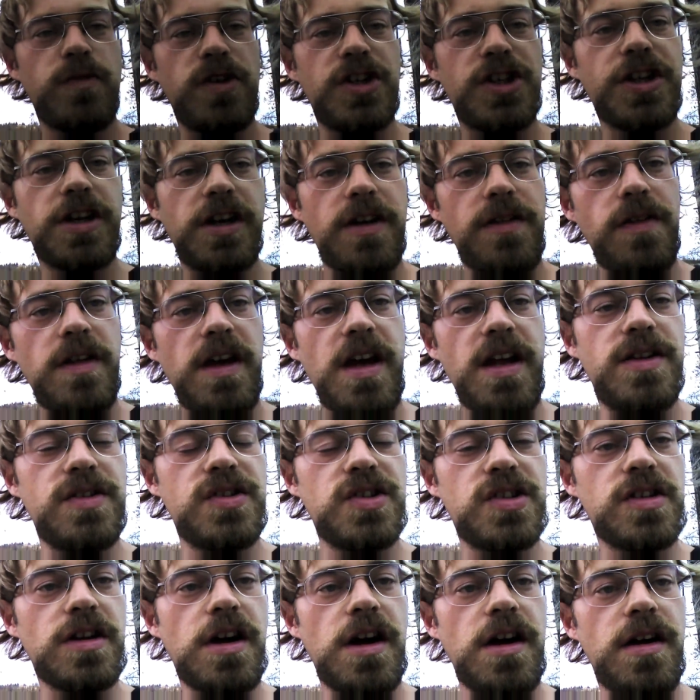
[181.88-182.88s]
which can then
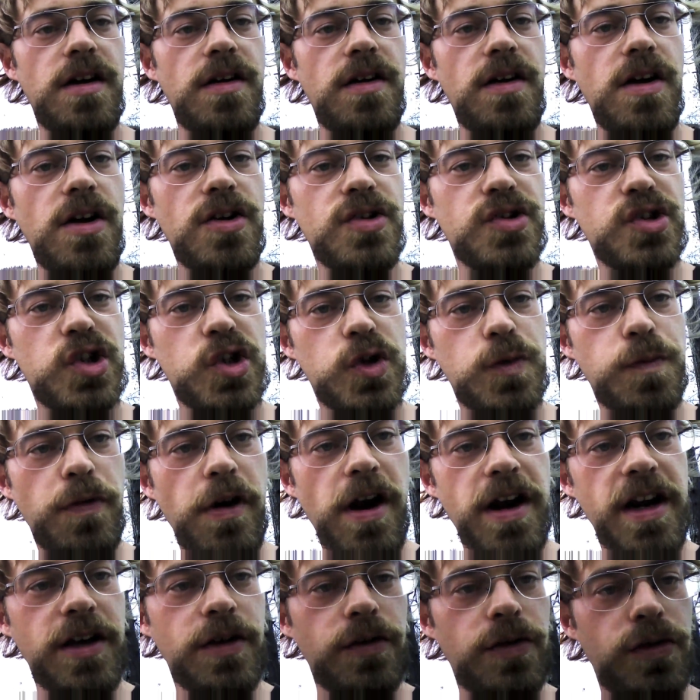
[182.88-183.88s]
start
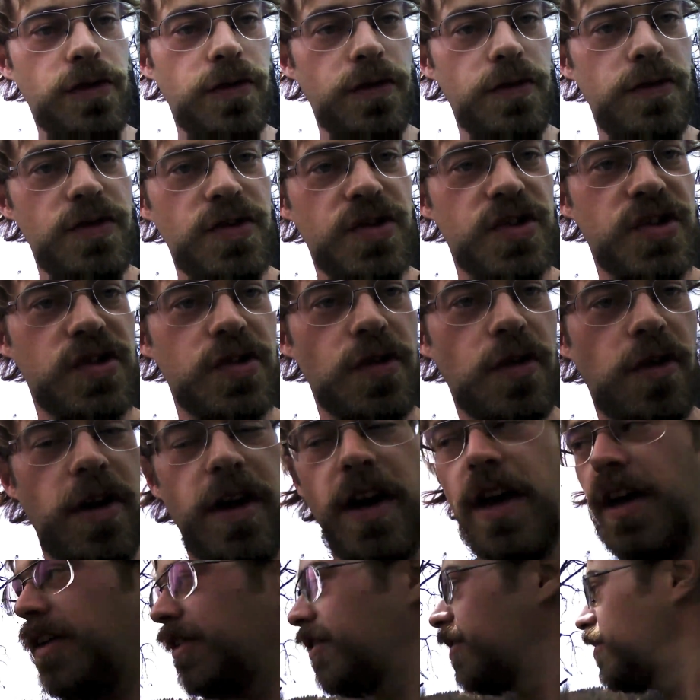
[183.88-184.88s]
spreading through the
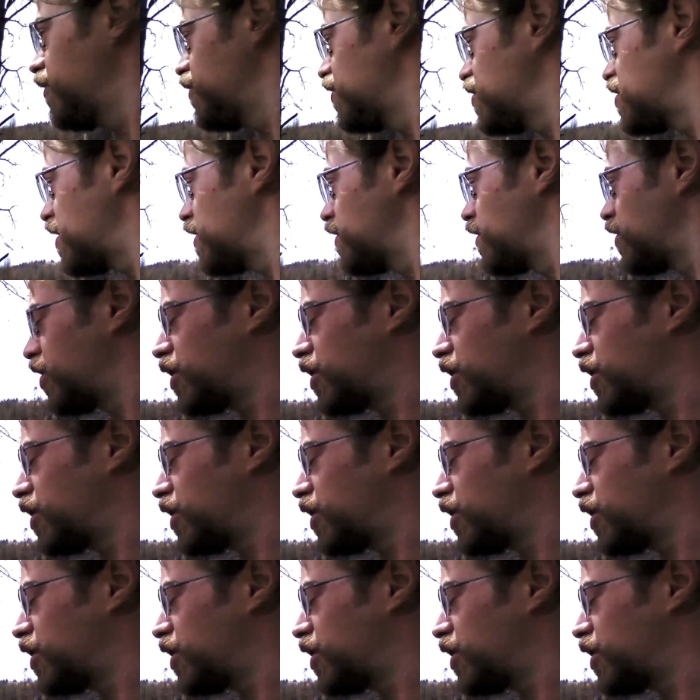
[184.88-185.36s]
soil using the